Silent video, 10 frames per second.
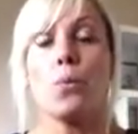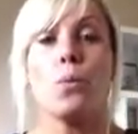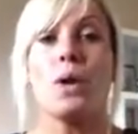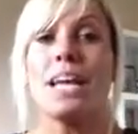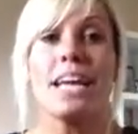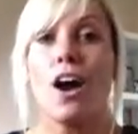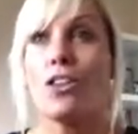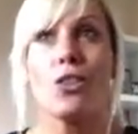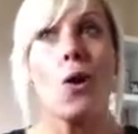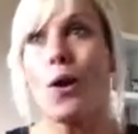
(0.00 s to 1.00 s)
We
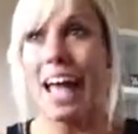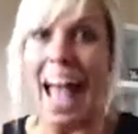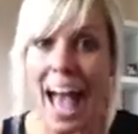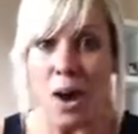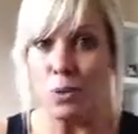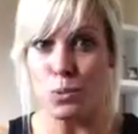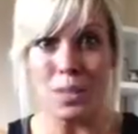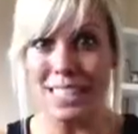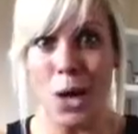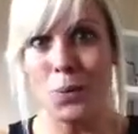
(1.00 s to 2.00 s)
are not cows.
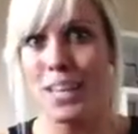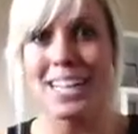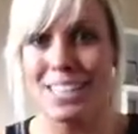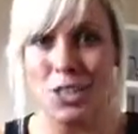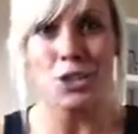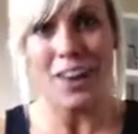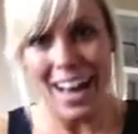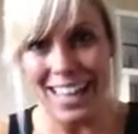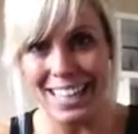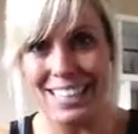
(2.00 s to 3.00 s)
We don't need to
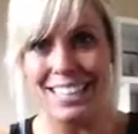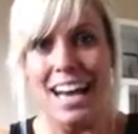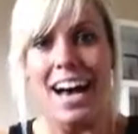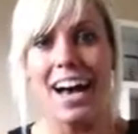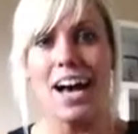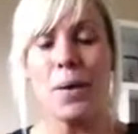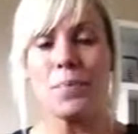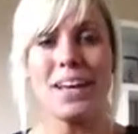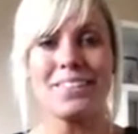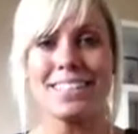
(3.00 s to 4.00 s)
graze.
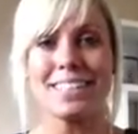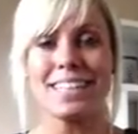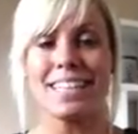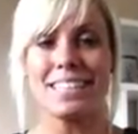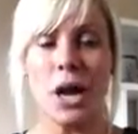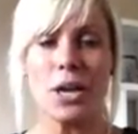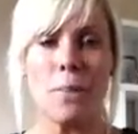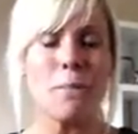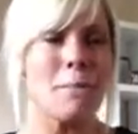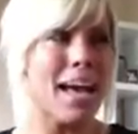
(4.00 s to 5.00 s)
There is this kind
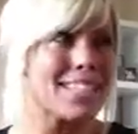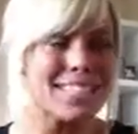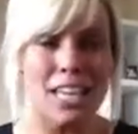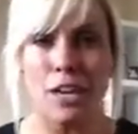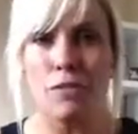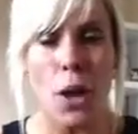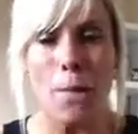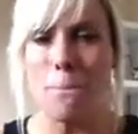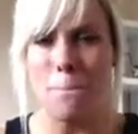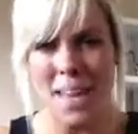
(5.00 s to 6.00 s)
of massive
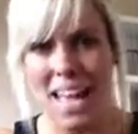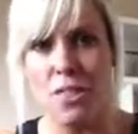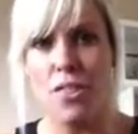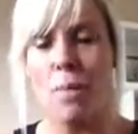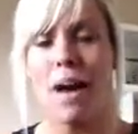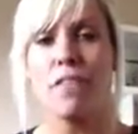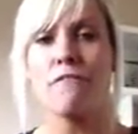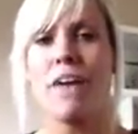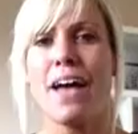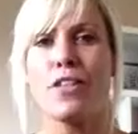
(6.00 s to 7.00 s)
myth about the
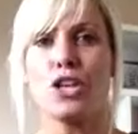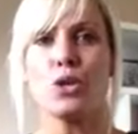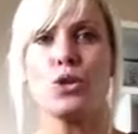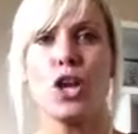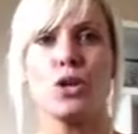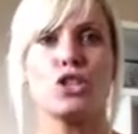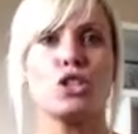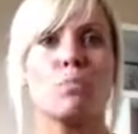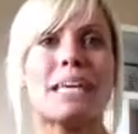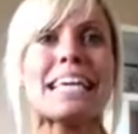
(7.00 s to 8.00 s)
fact that you
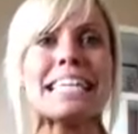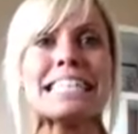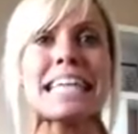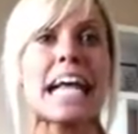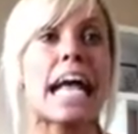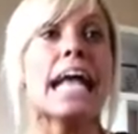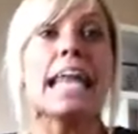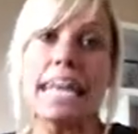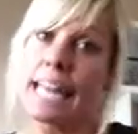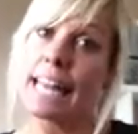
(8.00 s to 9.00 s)
should be eating
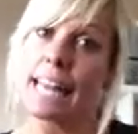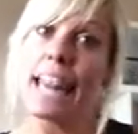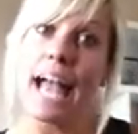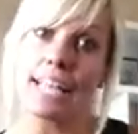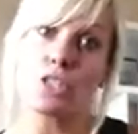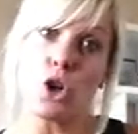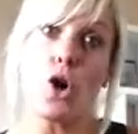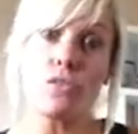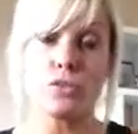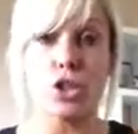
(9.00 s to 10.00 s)
little and
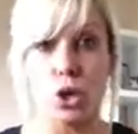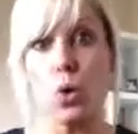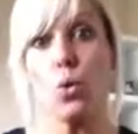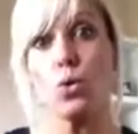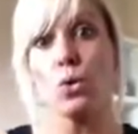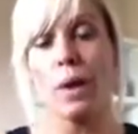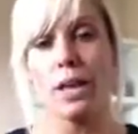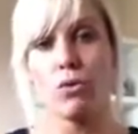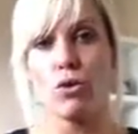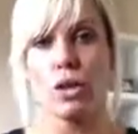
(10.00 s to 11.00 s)
often all the
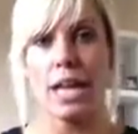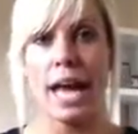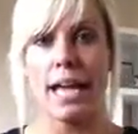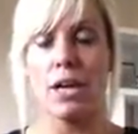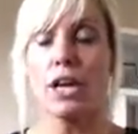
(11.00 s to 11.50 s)
way through the day.